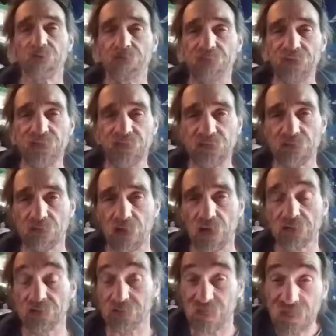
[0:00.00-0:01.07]
BT
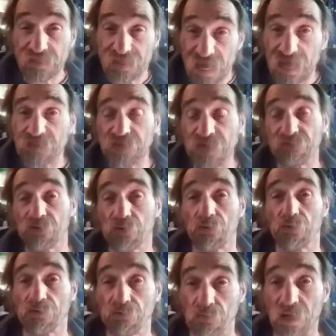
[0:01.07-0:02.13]
talks, and they actually have a
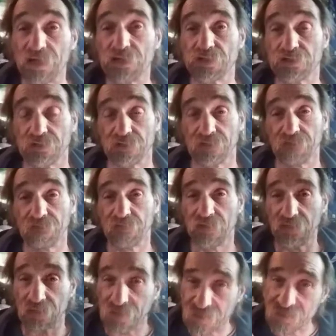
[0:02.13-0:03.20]
corn registered,
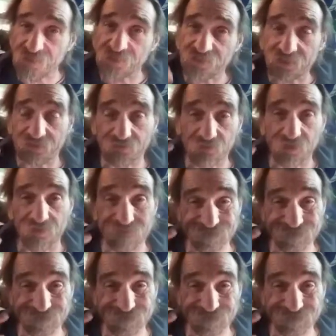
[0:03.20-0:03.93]
and this is what